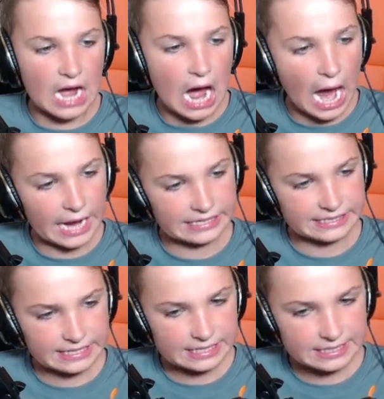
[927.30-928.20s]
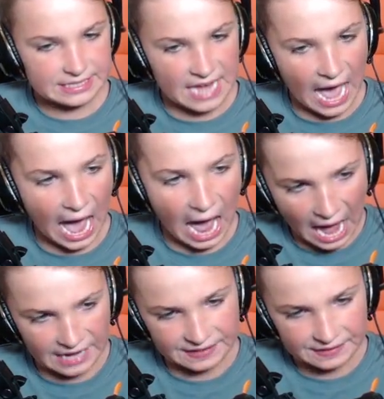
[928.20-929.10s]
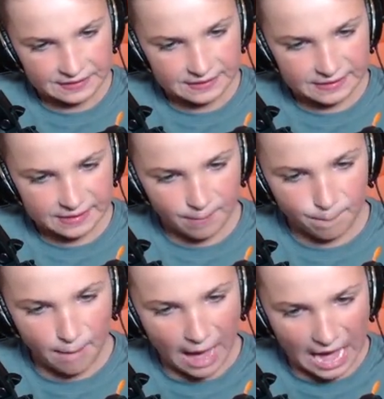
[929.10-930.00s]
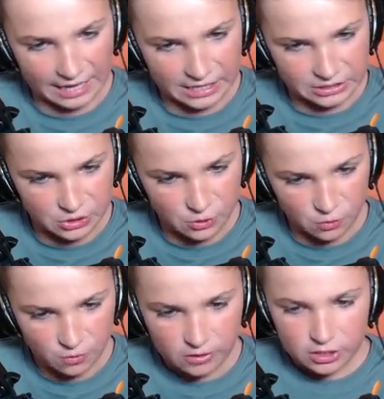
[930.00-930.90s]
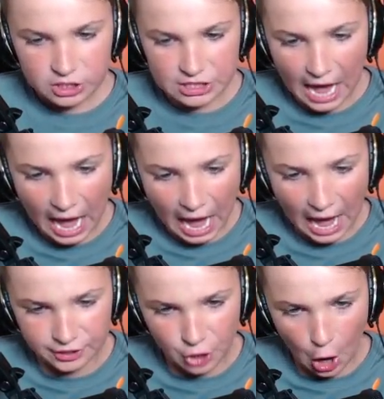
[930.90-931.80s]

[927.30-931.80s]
died. Dad! I'm mad at you! Yeah, I